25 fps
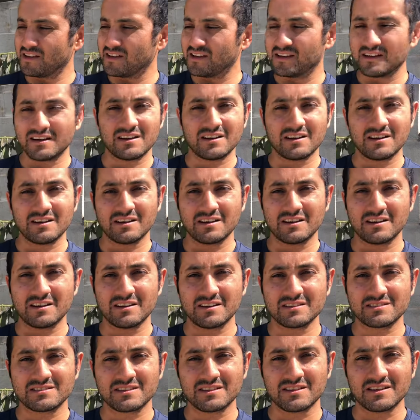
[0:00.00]
Uh,
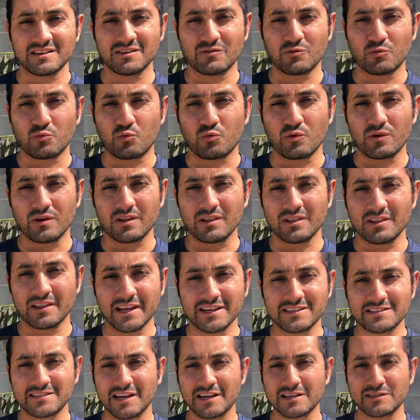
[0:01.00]
it's a
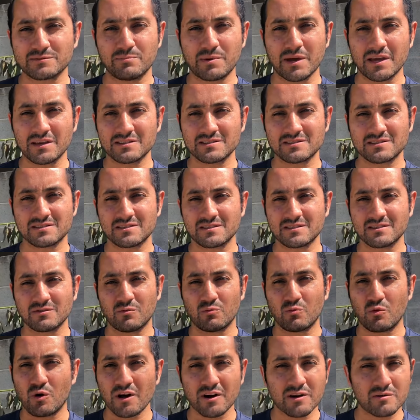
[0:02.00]
latex-based,
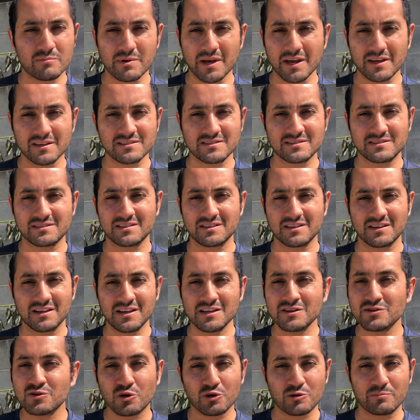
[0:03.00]
water-based
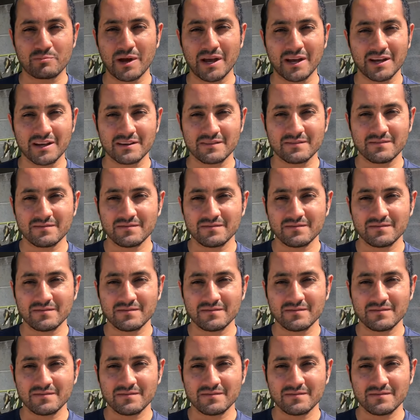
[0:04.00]
indoor paint.